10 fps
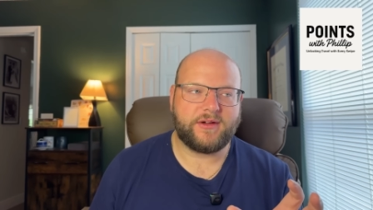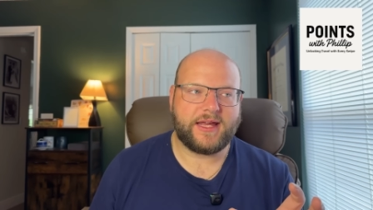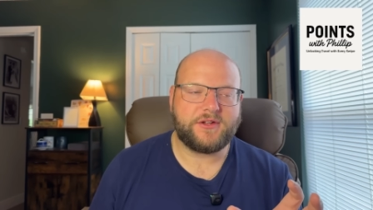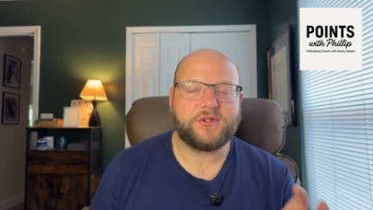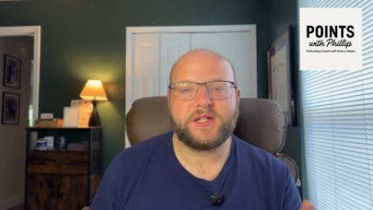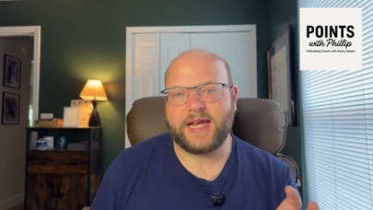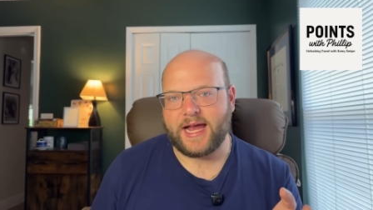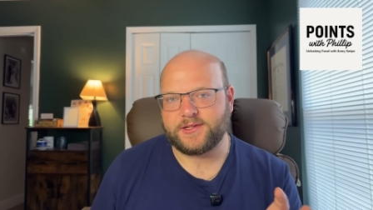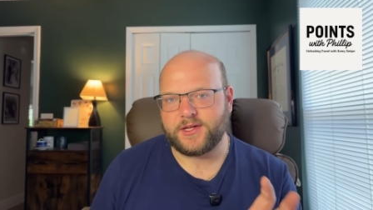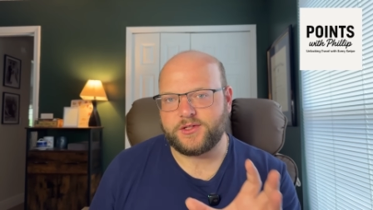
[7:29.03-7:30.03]
interesting
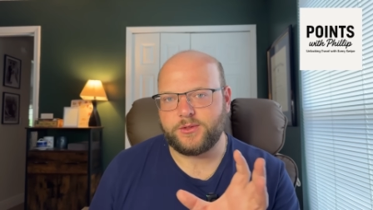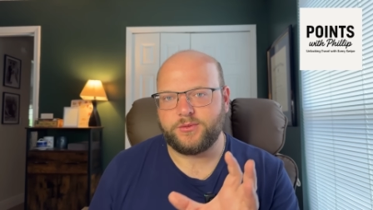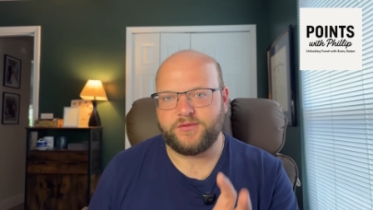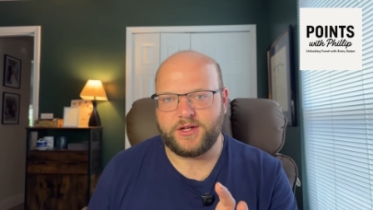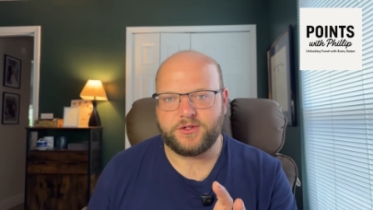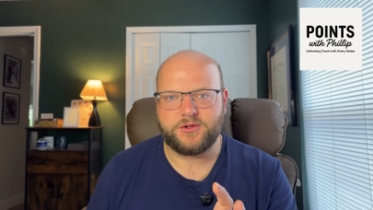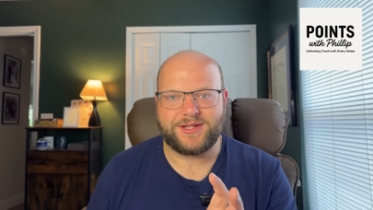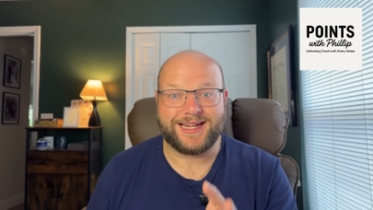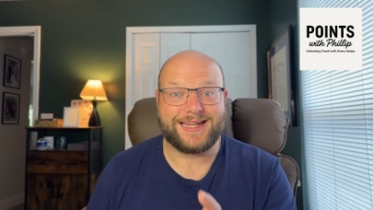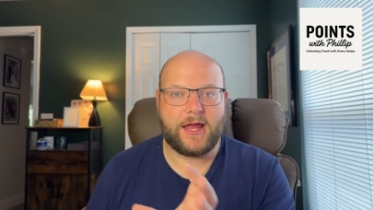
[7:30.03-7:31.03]
access to features
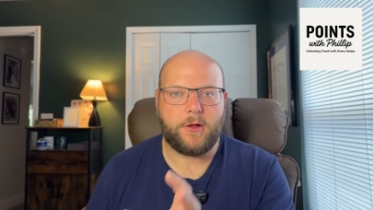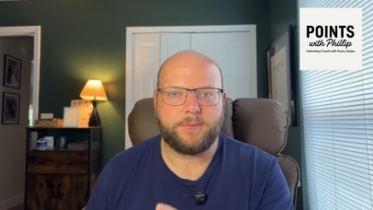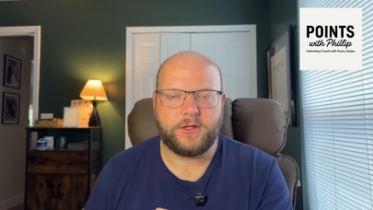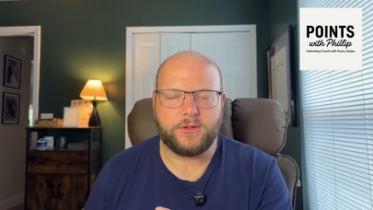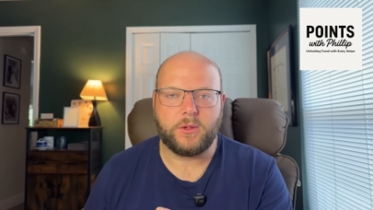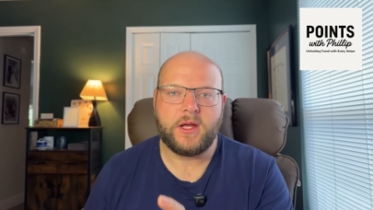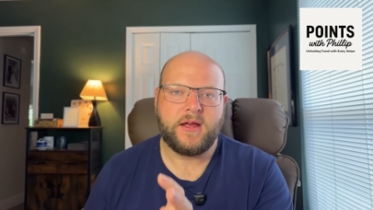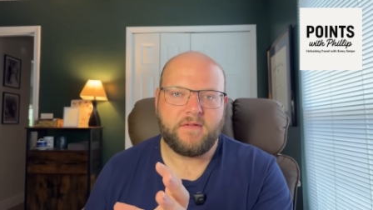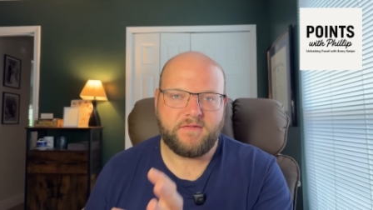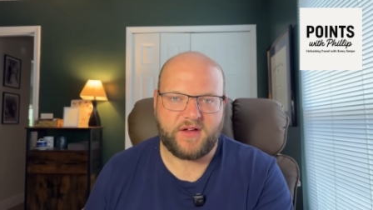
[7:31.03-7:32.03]
that can help you
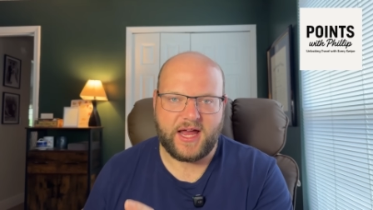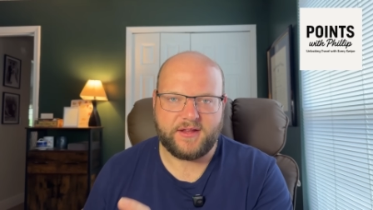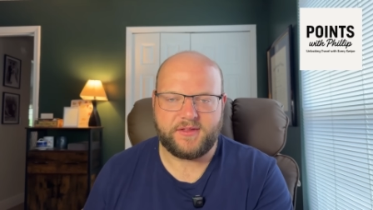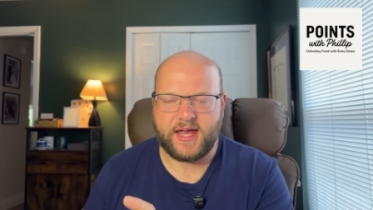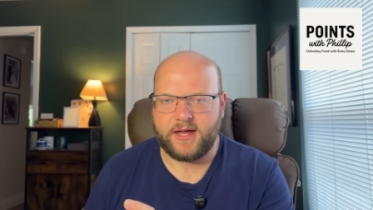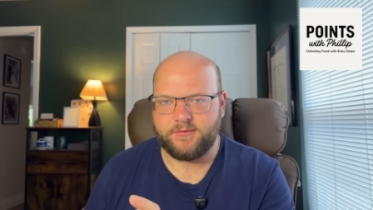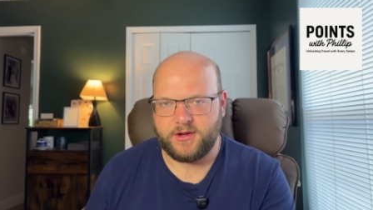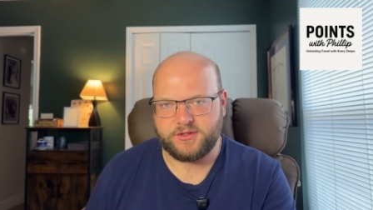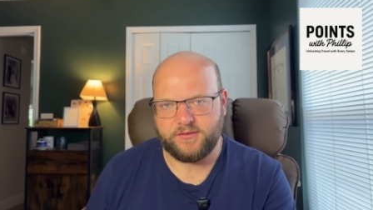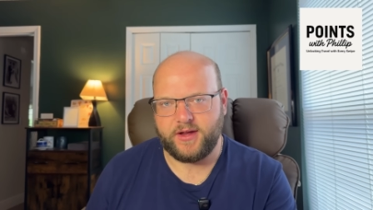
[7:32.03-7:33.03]
find that
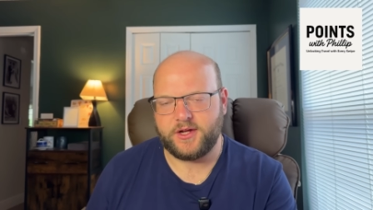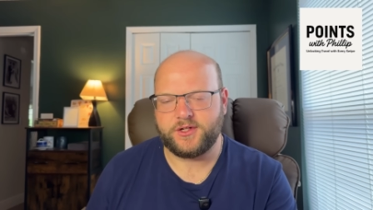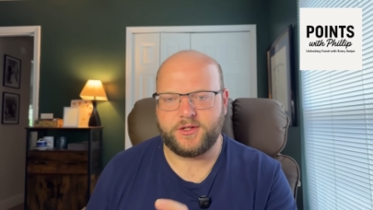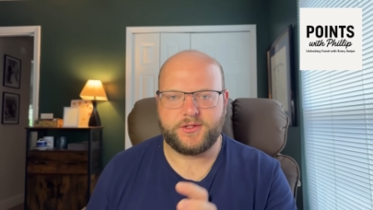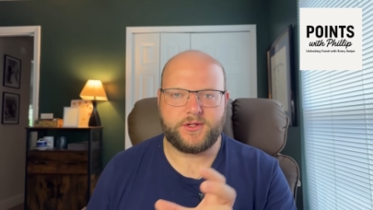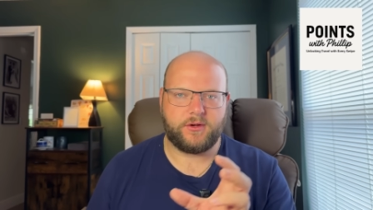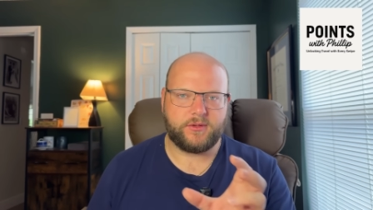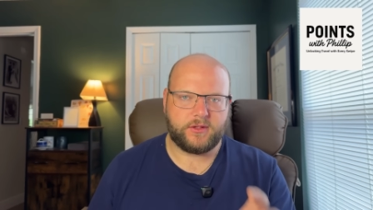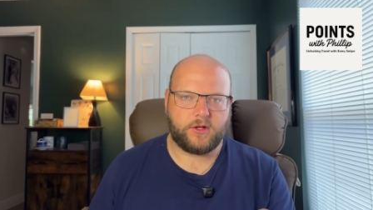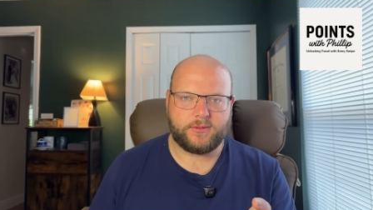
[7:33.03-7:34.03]
reservation. So
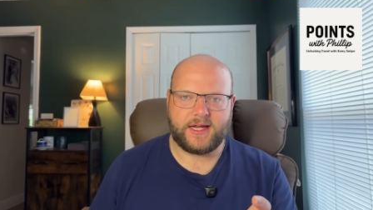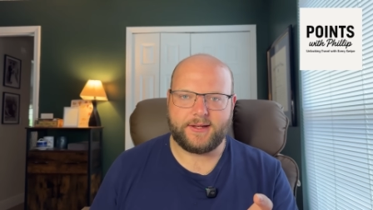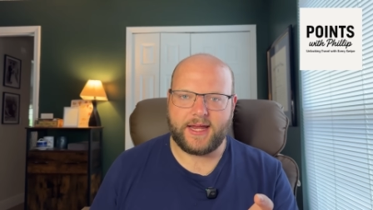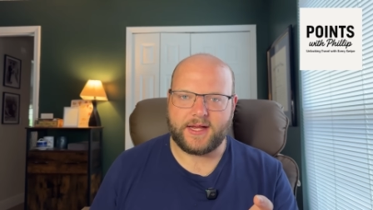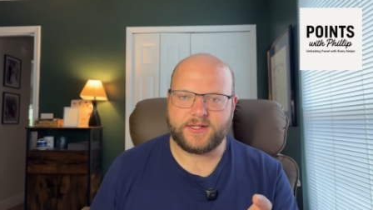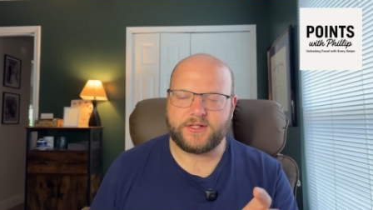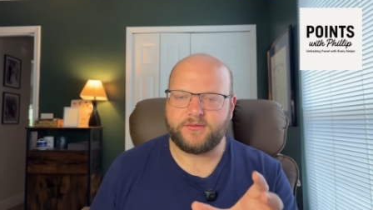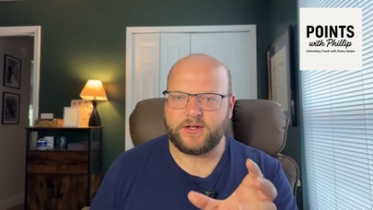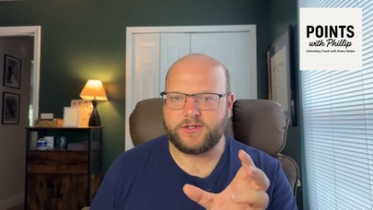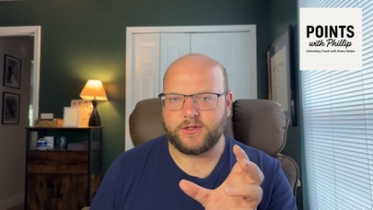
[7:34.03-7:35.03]
the Global Dining Access
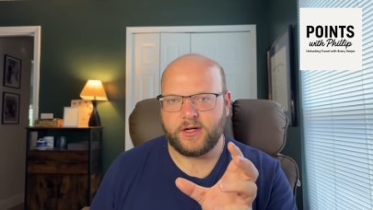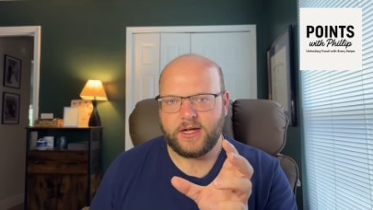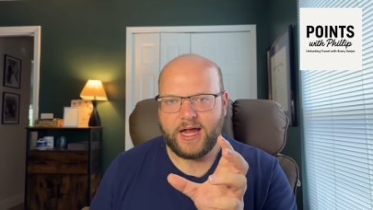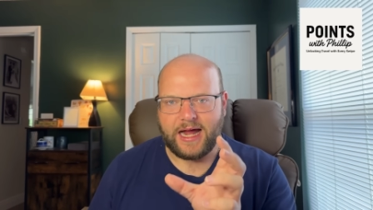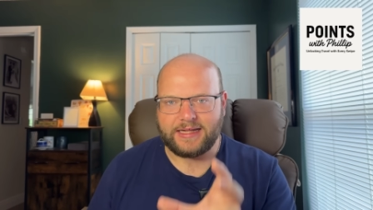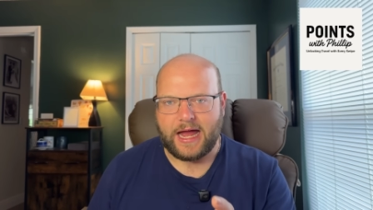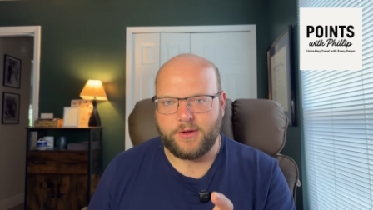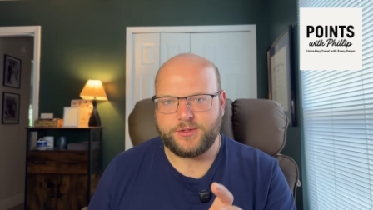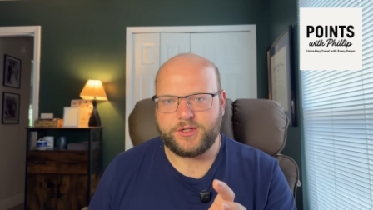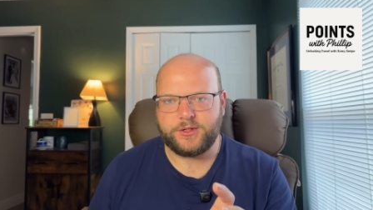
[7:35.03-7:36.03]
feature
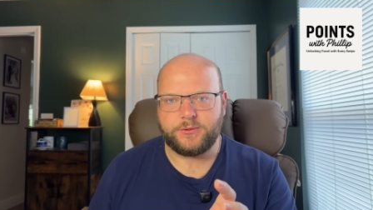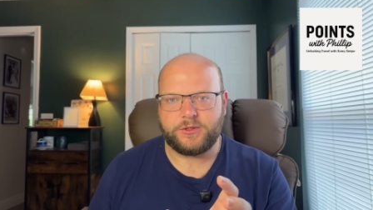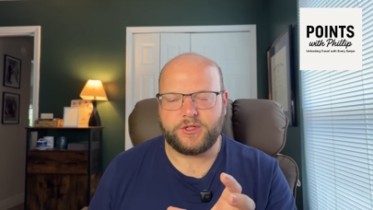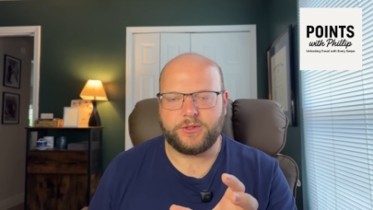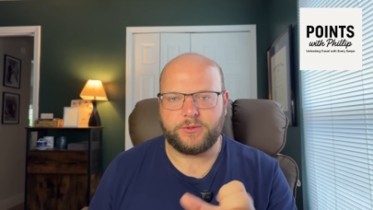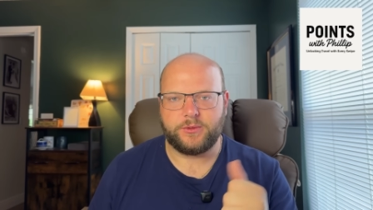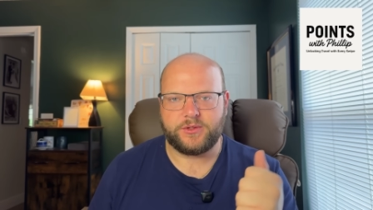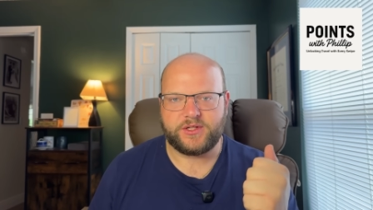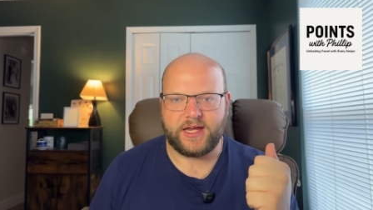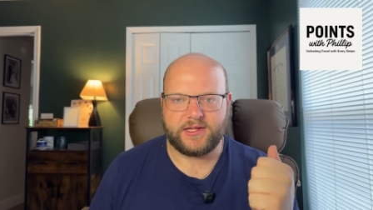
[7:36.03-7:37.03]
allows you to
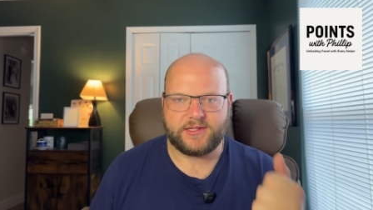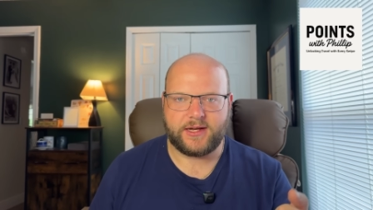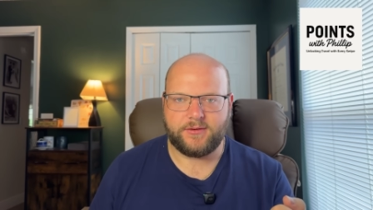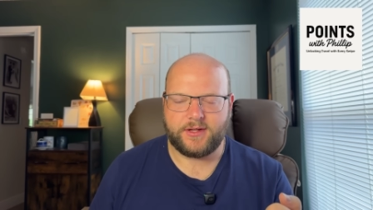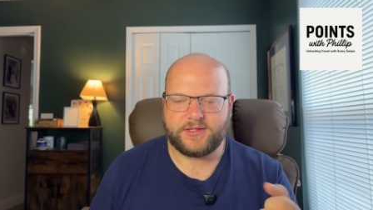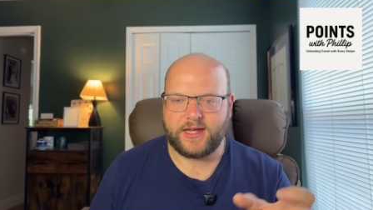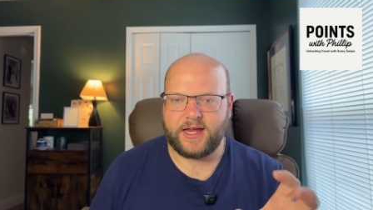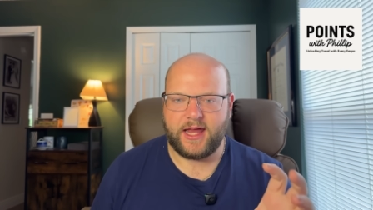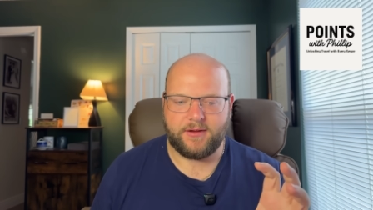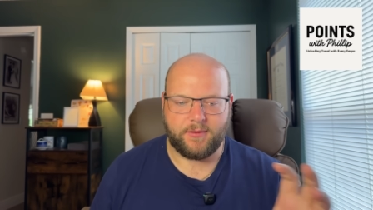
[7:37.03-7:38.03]
say set
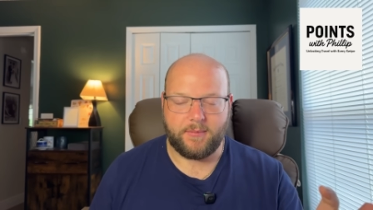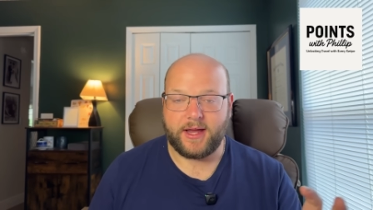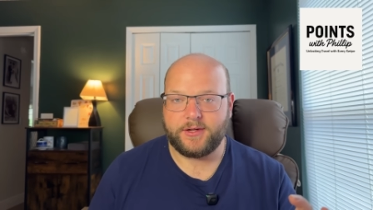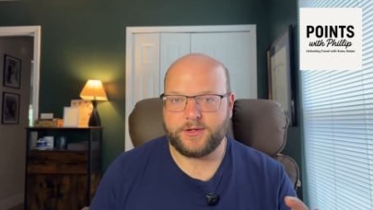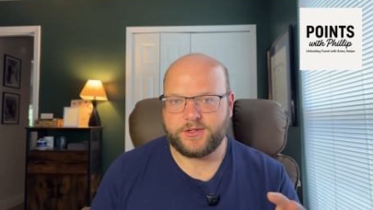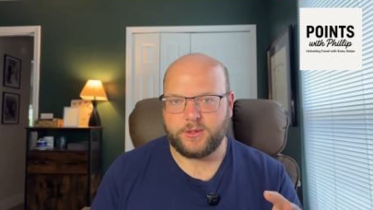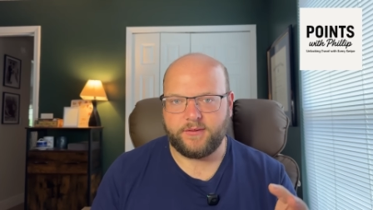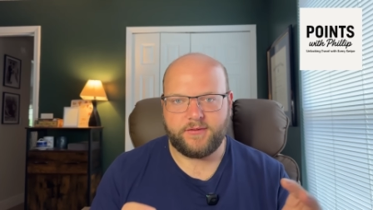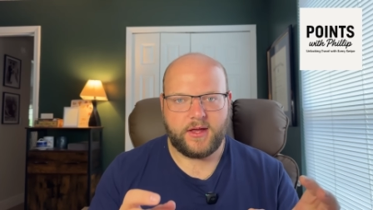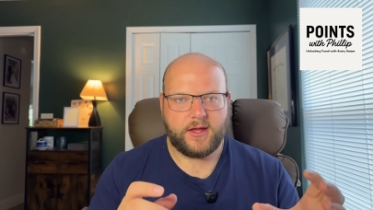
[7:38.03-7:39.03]
a reminder. So if